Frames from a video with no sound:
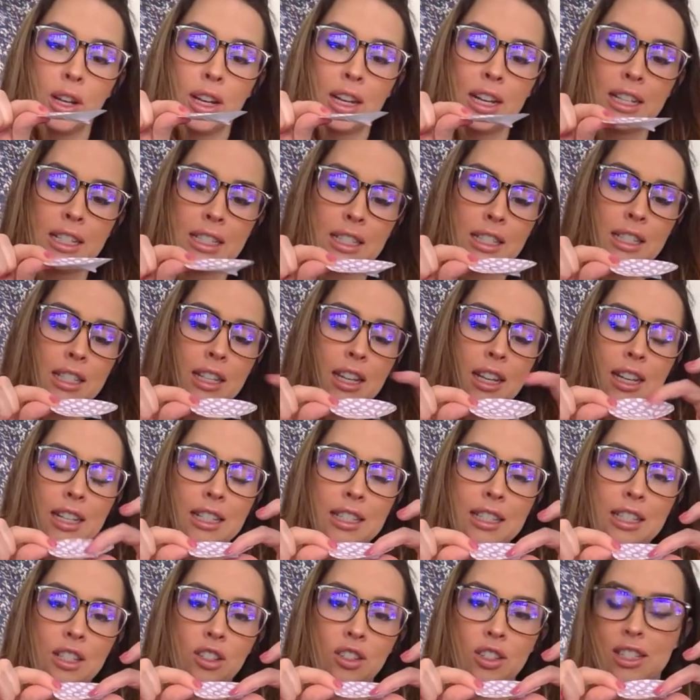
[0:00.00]
and it
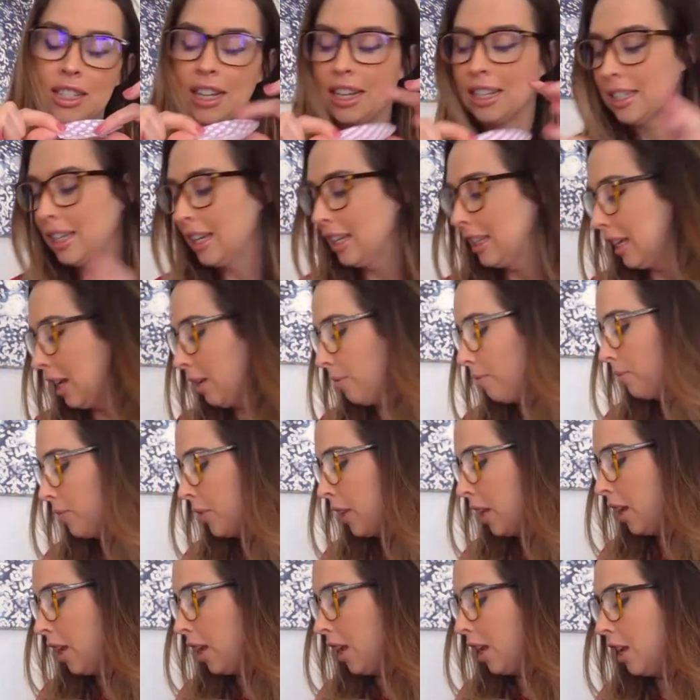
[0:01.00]
still stays like that.
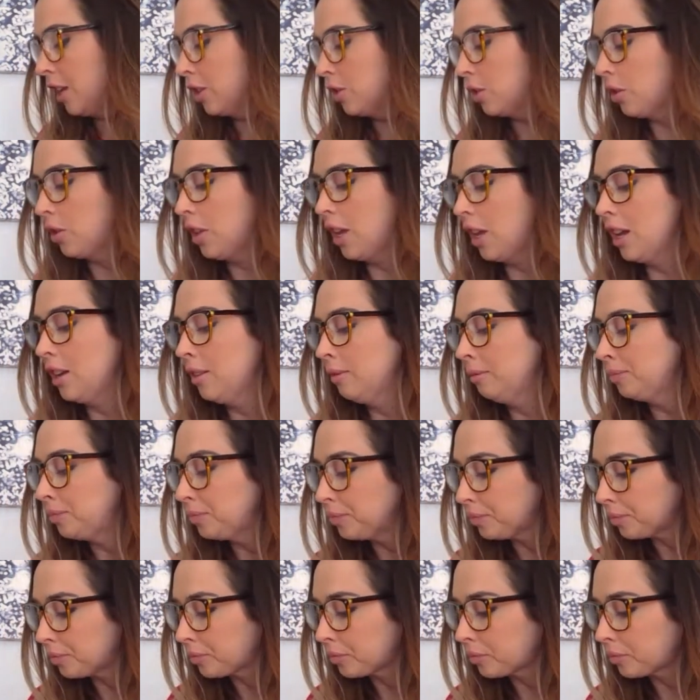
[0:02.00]
So then,